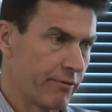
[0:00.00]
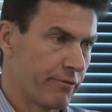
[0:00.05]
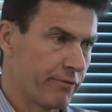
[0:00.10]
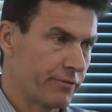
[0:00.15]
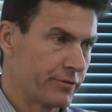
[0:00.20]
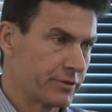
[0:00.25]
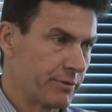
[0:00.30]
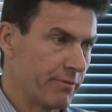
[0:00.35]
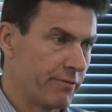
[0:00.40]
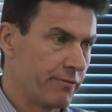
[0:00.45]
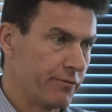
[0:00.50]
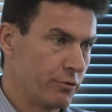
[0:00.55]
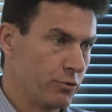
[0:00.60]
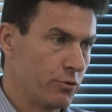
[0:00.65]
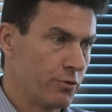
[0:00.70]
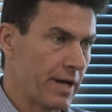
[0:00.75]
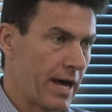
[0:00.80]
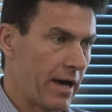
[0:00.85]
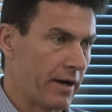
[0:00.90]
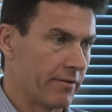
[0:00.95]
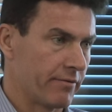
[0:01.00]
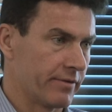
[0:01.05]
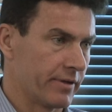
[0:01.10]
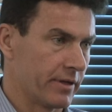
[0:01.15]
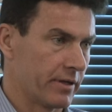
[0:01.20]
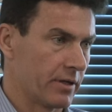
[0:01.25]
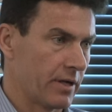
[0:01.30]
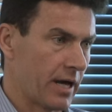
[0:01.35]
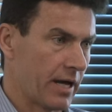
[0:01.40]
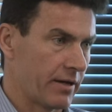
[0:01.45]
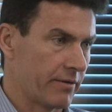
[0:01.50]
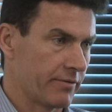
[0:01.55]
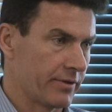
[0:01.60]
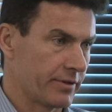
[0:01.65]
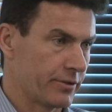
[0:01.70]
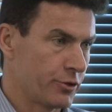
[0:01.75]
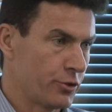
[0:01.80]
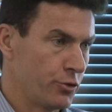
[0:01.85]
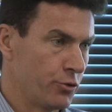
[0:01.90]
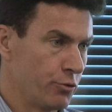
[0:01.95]
some food out of a, out of a
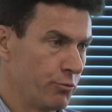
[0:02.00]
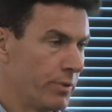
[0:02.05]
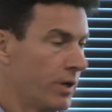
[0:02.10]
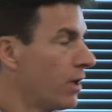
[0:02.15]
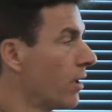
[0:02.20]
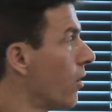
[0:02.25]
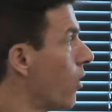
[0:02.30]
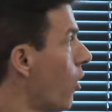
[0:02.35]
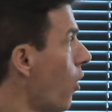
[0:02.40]
tube.